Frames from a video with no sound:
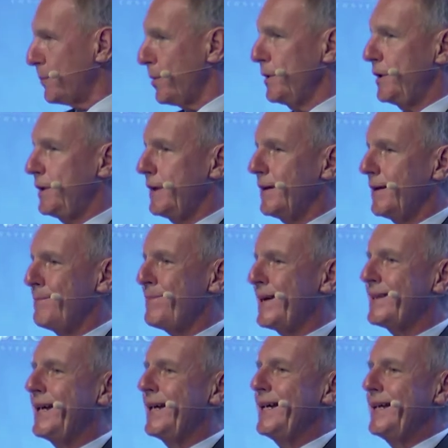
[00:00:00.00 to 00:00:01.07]
political,
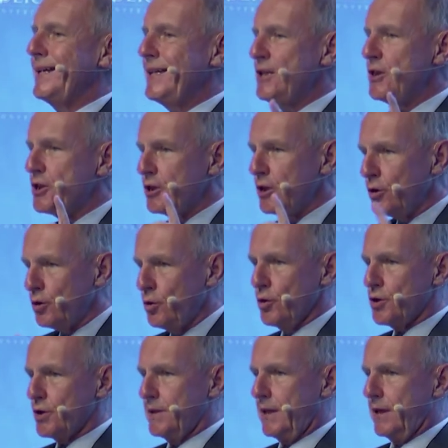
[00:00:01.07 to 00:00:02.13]
but
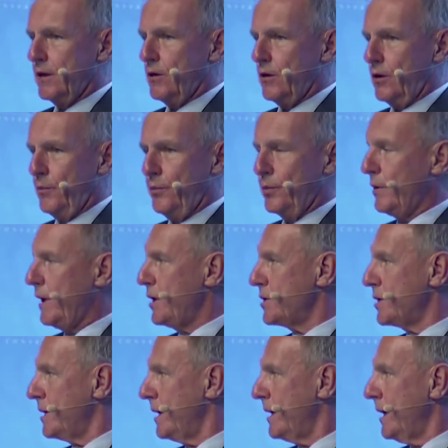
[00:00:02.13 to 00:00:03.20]
institutional
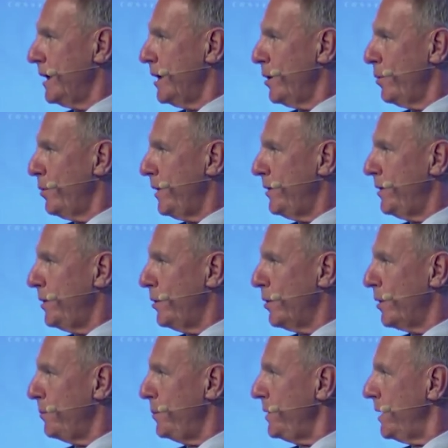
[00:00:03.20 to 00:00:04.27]
cooperation with the
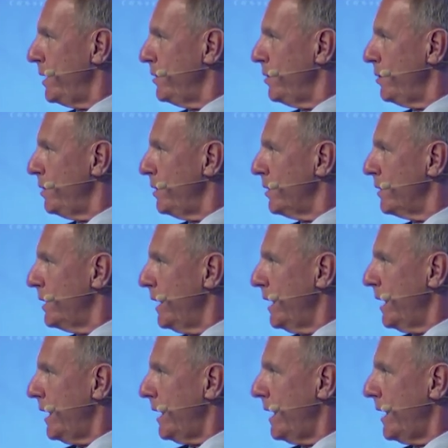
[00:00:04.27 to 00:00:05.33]
European Union
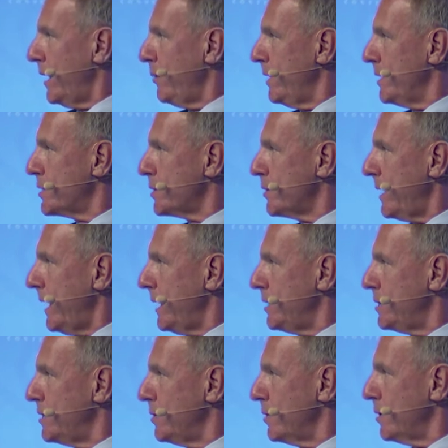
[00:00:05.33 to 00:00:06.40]
I will try
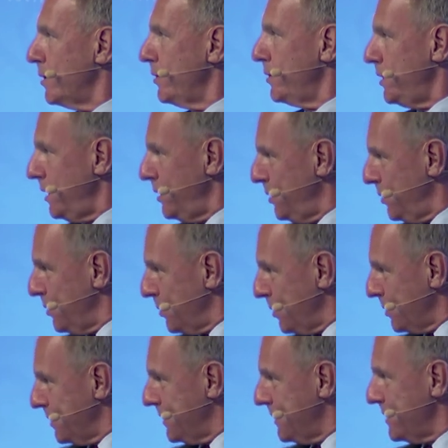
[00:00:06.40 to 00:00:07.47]
to continue
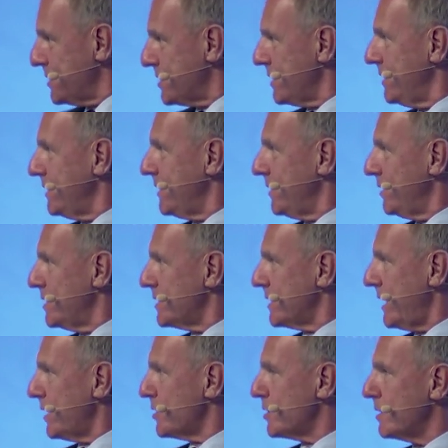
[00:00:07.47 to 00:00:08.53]
this in the
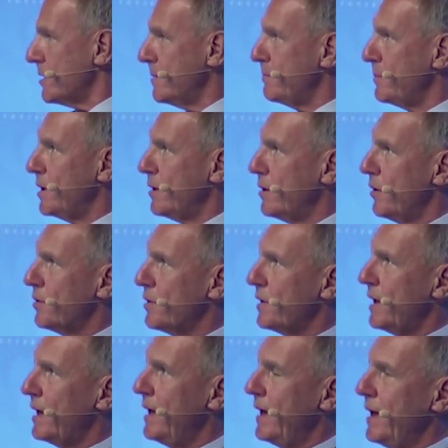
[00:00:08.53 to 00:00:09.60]
discussion because uh,